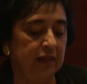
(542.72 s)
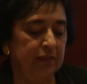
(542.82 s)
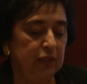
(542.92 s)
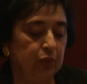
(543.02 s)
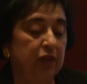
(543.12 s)

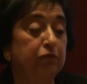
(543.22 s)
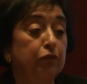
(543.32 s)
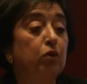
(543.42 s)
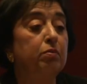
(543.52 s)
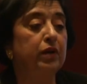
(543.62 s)
between
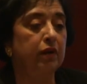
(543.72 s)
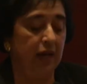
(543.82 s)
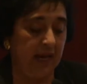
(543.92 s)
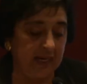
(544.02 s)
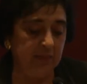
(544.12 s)
former
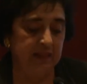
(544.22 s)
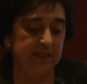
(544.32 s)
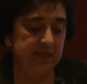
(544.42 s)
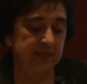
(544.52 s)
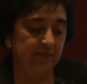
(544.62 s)

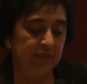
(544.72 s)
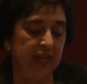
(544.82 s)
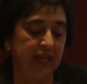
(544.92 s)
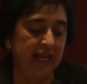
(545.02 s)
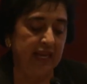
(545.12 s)
enemies
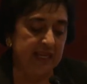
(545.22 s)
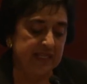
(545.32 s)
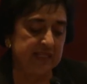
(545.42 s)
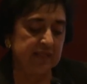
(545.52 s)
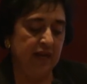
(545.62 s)

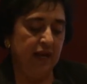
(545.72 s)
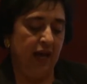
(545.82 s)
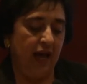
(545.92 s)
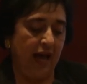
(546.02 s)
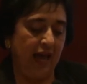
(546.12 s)
is
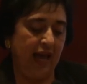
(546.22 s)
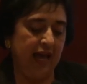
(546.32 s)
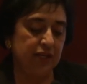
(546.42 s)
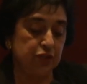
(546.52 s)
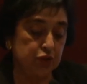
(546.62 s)

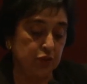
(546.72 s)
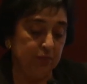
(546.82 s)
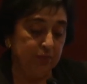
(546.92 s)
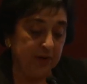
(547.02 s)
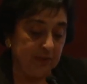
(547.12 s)
a
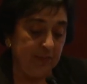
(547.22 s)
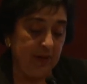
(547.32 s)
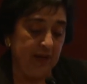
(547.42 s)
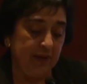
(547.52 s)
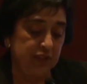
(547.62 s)

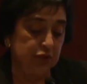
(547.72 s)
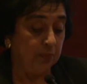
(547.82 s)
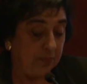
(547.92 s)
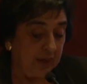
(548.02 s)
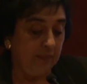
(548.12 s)
supremely
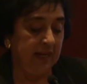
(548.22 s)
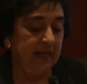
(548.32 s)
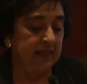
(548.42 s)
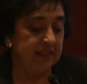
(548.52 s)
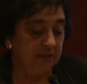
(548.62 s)

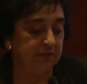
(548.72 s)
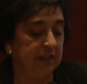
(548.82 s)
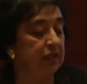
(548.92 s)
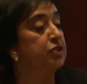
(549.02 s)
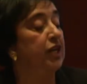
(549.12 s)

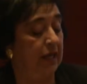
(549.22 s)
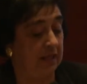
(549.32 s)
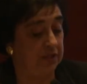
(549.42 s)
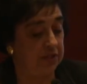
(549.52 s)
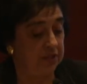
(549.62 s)
difficult
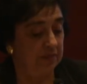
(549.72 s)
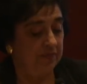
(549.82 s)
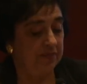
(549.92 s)
challenge.